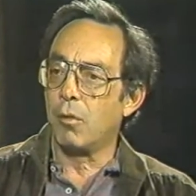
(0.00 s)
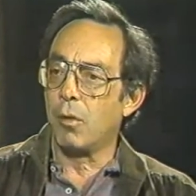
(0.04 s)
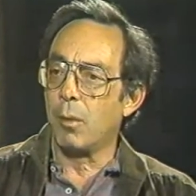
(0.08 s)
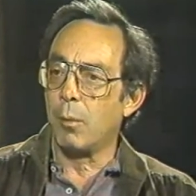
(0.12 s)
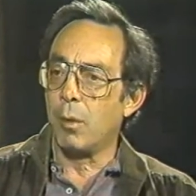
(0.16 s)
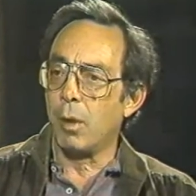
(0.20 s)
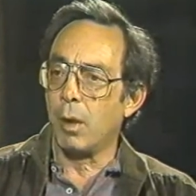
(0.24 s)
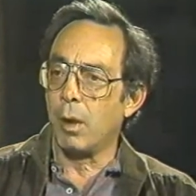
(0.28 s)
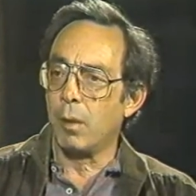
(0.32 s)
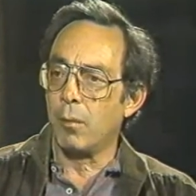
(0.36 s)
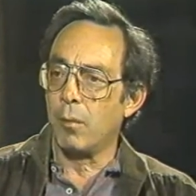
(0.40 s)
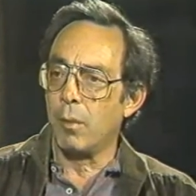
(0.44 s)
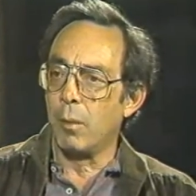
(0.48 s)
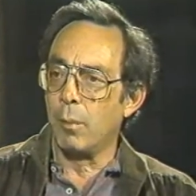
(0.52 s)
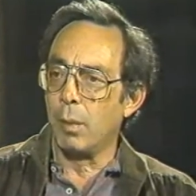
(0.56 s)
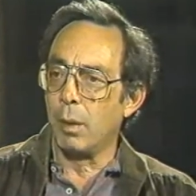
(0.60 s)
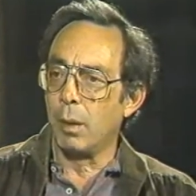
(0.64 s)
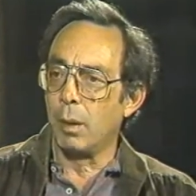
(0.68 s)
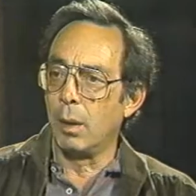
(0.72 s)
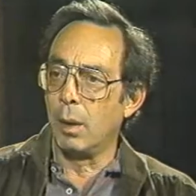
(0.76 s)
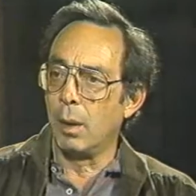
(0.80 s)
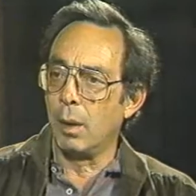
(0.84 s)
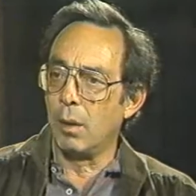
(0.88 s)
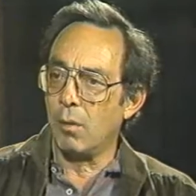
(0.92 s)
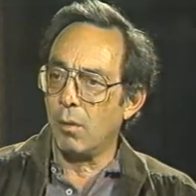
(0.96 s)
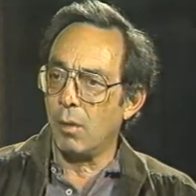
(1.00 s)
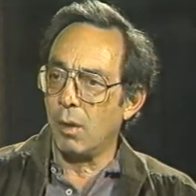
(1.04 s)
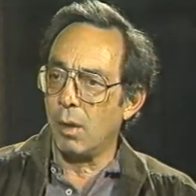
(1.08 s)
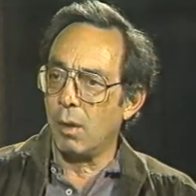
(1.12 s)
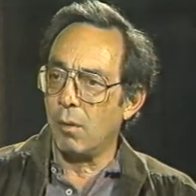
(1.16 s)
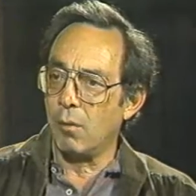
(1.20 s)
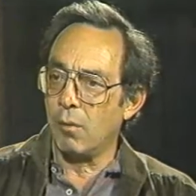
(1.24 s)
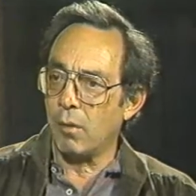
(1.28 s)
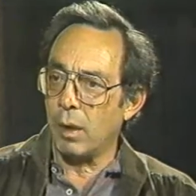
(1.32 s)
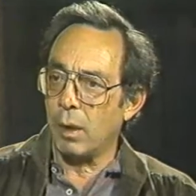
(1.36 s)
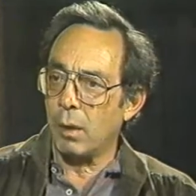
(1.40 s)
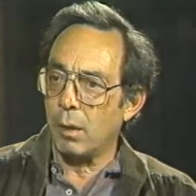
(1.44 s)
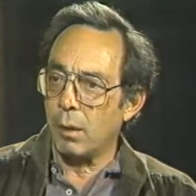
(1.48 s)
from all of the buildings and
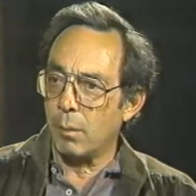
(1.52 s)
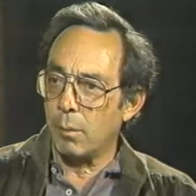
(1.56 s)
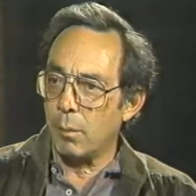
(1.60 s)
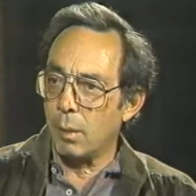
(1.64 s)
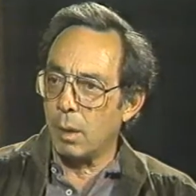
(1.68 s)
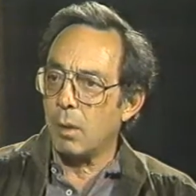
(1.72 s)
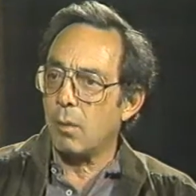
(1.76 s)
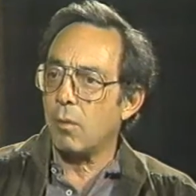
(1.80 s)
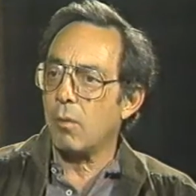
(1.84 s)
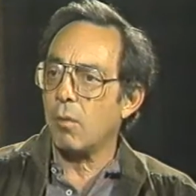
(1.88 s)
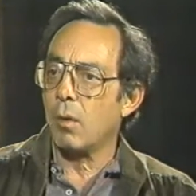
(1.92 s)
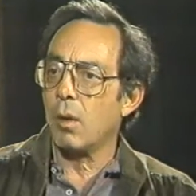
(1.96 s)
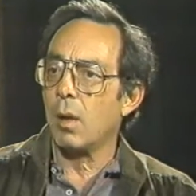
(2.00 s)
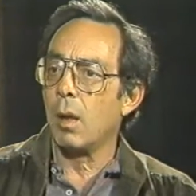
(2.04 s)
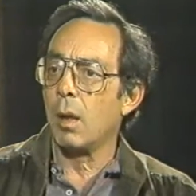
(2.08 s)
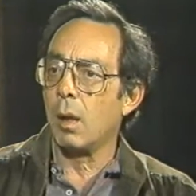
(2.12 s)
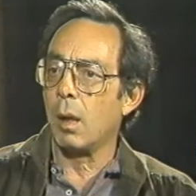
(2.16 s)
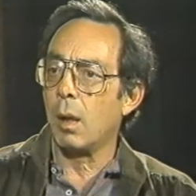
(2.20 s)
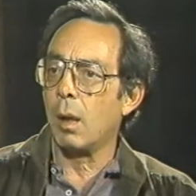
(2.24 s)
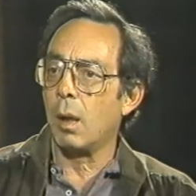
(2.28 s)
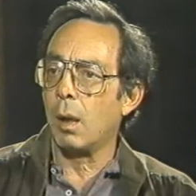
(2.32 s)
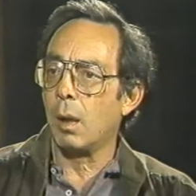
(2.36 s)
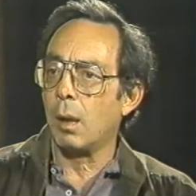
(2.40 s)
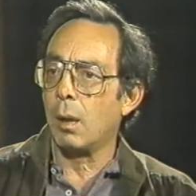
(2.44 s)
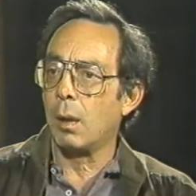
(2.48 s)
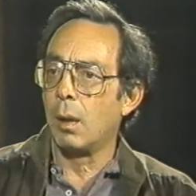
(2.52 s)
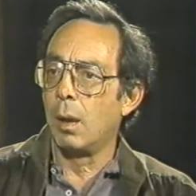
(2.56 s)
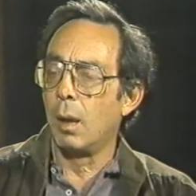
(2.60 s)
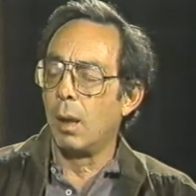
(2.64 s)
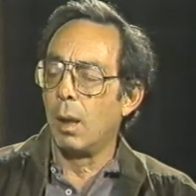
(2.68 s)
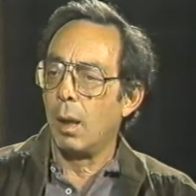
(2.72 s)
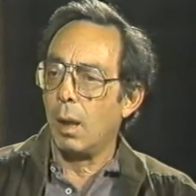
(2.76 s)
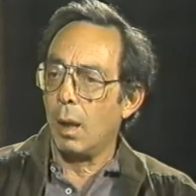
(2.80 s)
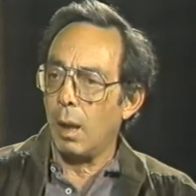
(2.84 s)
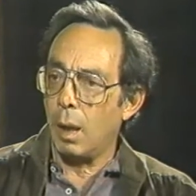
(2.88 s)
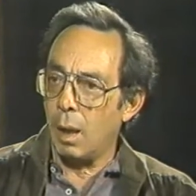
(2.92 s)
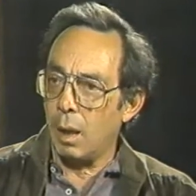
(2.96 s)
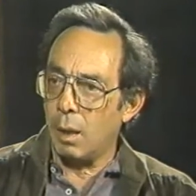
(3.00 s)
environments that are
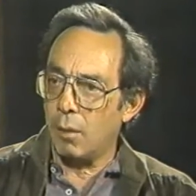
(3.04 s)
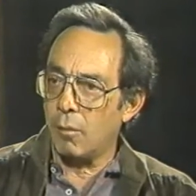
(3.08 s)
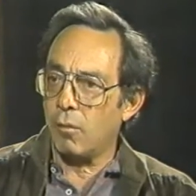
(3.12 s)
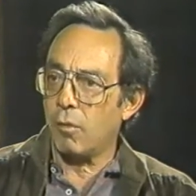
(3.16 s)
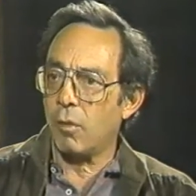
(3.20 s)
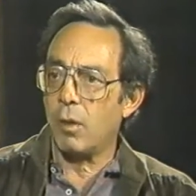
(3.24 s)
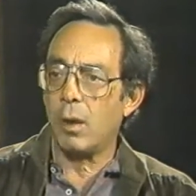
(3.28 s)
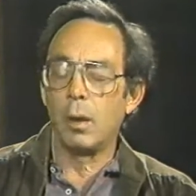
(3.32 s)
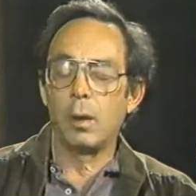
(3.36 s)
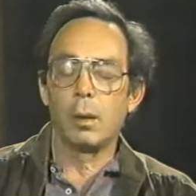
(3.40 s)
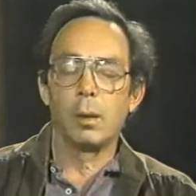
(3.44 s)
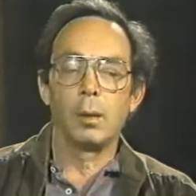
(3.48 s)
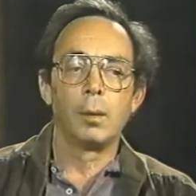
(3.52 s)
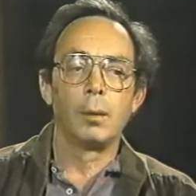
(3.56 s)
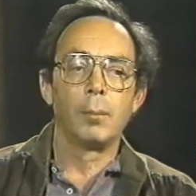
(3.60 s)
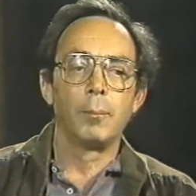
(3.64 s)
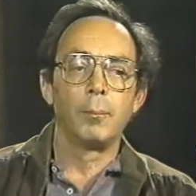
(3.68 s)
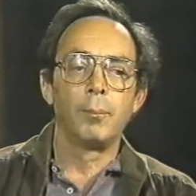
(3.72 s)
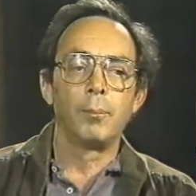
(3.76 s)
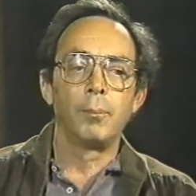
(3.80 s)
on fire.